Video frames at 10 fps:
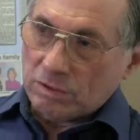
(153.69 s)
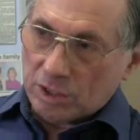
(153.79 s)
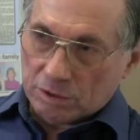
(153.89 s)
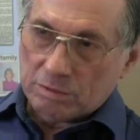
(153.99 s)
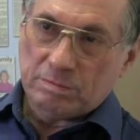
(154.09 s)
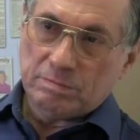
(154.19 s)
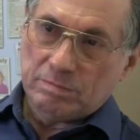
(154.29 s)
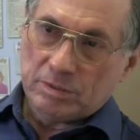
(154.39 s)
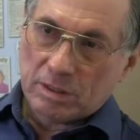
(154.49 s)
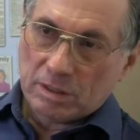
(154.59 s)
No,
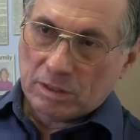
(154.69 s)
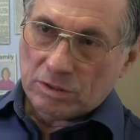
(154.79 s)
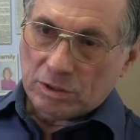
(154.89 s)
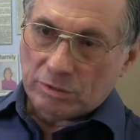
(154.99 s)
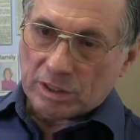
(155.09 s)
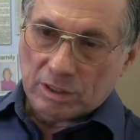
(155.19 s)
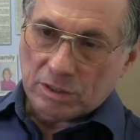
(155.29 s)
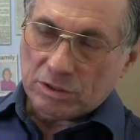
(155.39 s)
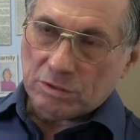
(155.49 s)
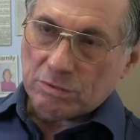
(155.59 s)
she
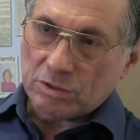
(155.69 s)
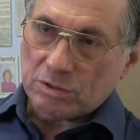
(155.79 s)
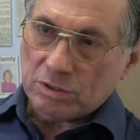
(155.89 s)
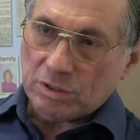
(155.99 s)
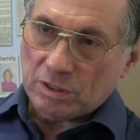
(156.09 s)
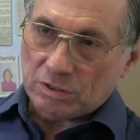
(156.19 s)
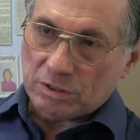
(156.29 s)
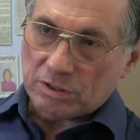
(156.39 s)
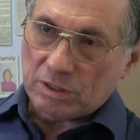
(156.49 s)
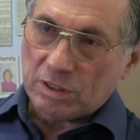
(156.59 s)
recognised it was
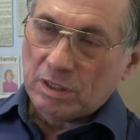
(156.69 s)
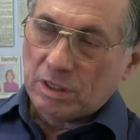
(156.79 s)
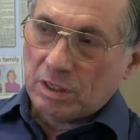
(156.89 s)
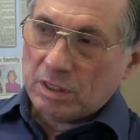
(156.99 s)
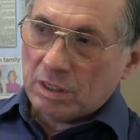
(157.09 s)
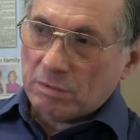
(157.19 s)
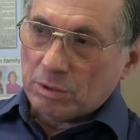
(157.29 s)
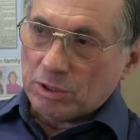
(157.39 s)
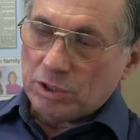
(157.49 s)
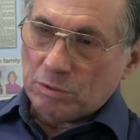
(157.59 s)
necessary,
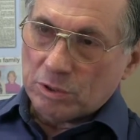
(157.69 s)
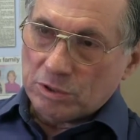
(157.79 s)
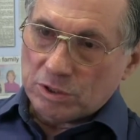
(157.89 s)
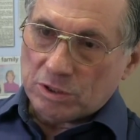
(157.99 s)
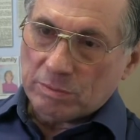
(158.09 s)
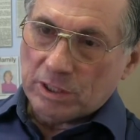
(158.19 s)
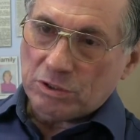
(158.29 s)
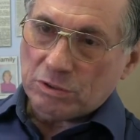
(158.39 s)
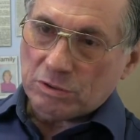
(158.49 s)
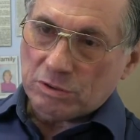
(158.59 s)
but she wanted to
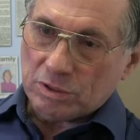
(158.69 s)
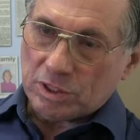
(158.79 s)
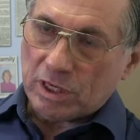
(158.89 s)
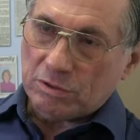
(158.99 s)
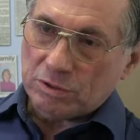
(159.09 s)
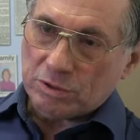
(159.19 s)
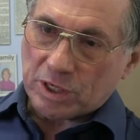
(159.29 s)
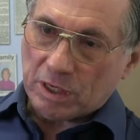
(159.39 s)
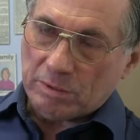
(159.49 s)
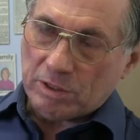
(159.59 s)
make sure that the carers who
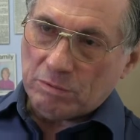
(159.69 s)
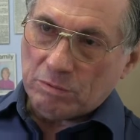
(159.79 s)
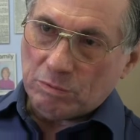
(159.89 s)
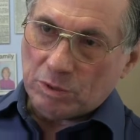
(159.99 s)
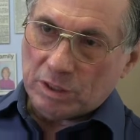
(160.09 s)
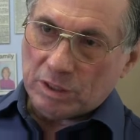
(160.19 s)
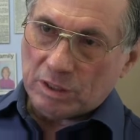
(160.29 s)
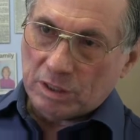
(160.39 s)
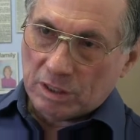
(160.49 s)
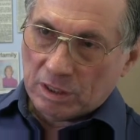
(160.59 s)
came in were
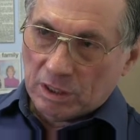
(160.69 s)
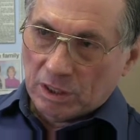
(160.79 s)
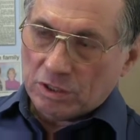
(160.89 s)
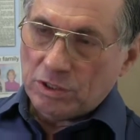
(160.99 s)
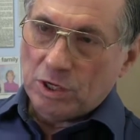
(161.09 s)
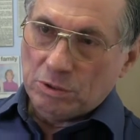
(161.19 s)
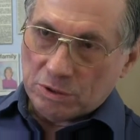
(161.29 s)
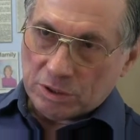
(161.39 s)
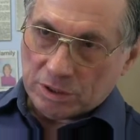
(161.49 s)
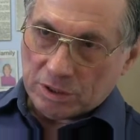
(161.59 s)

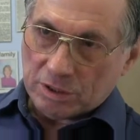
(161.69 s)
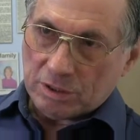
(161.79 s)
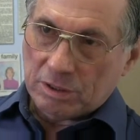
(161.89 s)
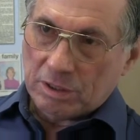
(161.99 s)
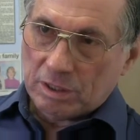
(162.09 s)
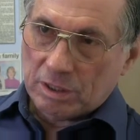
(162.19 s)
known to her.